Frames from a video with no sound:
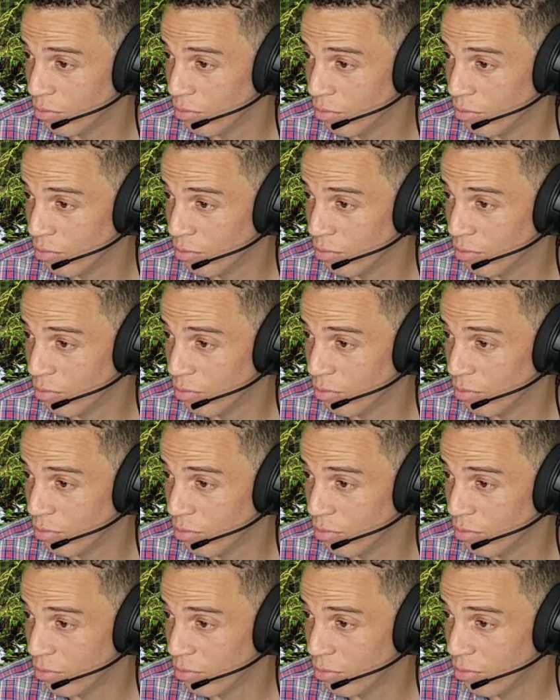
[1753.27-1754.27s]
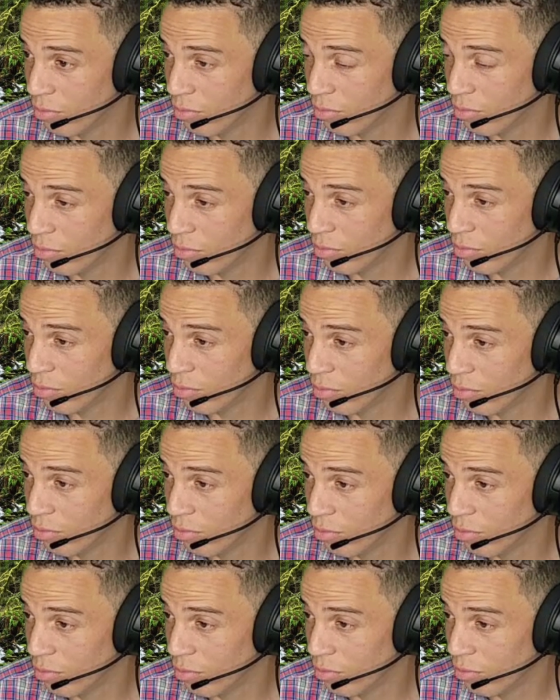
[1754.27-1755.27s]

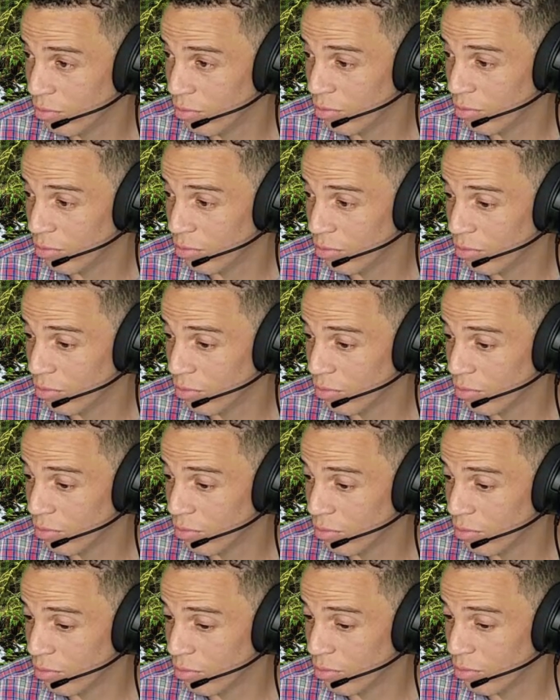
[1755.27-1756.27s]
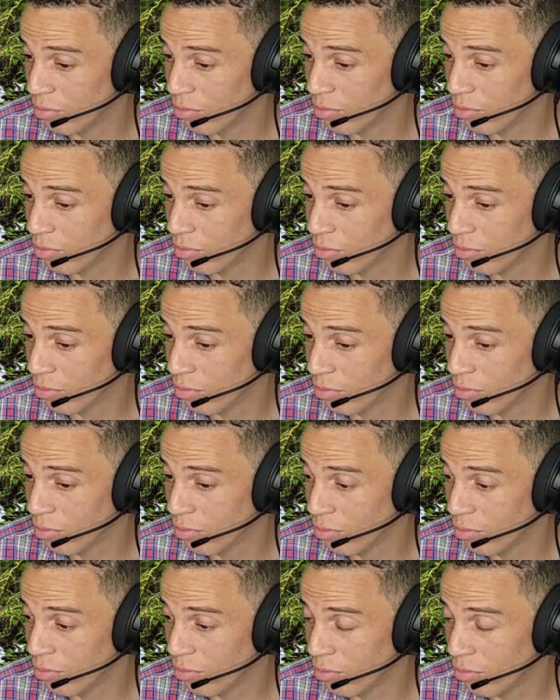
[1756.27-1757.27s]

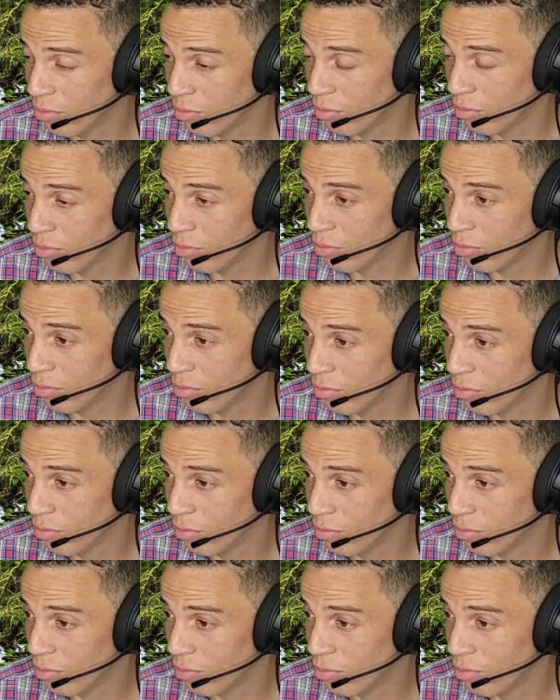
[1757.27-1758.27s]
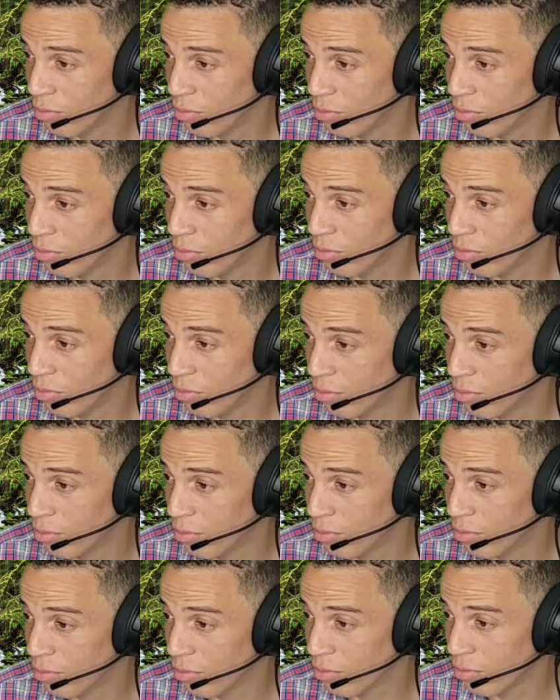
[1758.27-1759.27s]

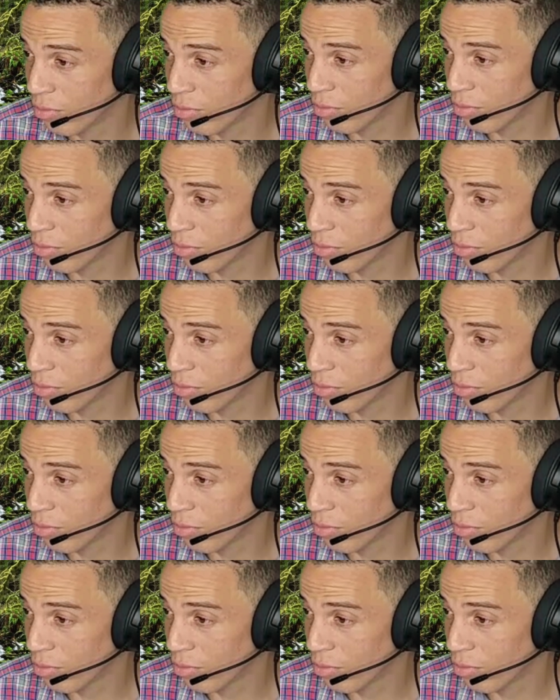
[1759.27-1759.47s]
(not speaking)